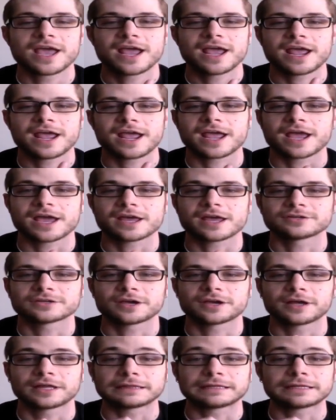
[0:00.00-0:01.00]
and
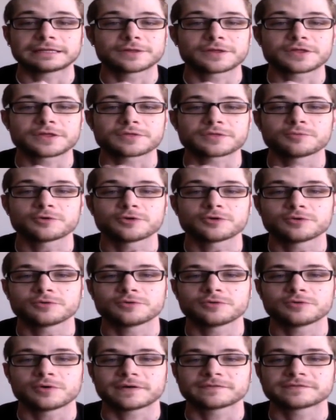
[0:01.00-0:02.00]
Lilith
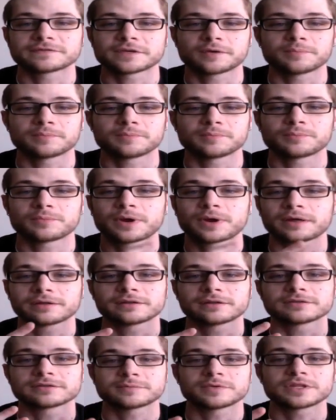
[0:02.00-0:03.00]
Moon, who have
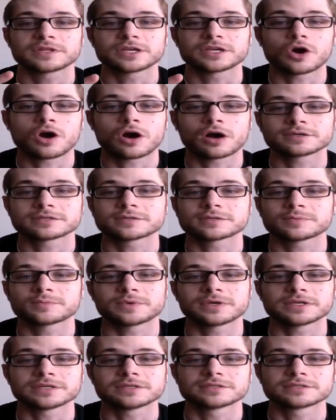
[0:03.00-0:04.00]
probably some of the
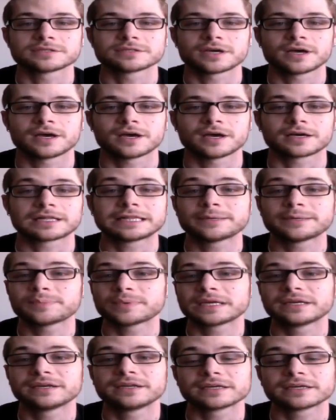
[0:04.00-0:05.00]
awesomest
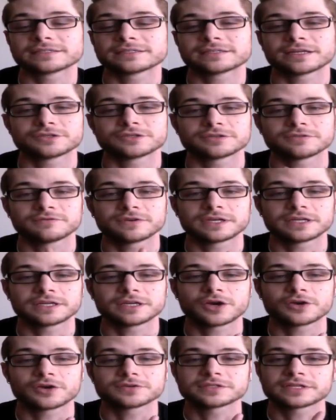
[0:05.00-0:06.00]
clip-in extension
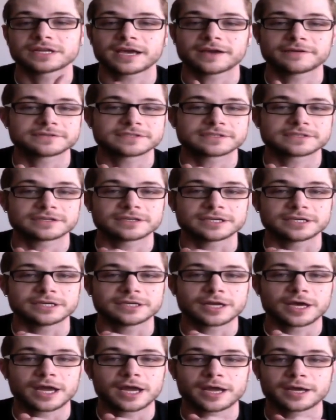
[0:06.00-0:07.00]
videos that I've
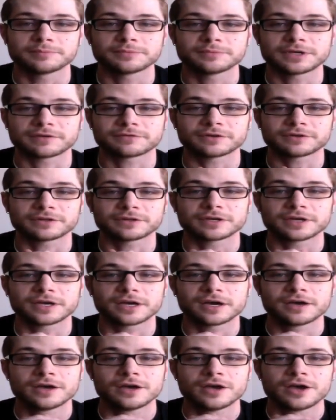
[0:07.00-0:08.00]
seen. I'm definitely
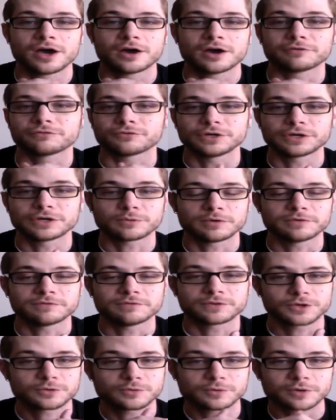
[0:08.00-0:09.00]
a frequent
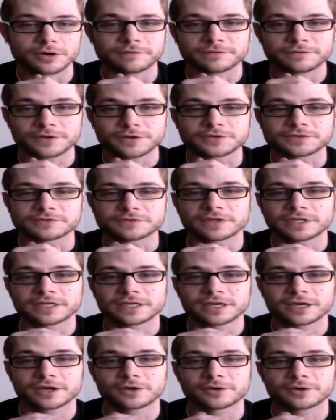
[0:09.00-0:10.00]
viewer of those
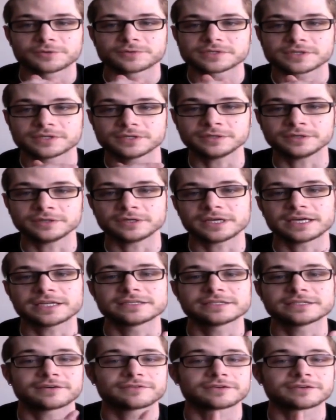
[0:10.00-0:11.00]
videos
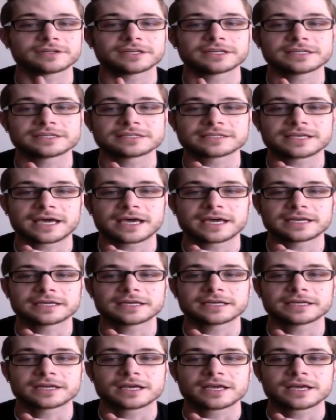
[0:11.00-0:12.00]
and definitely
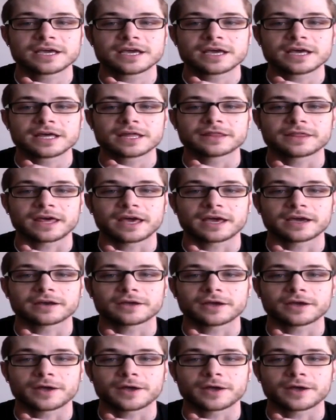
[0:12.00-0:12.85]
decided that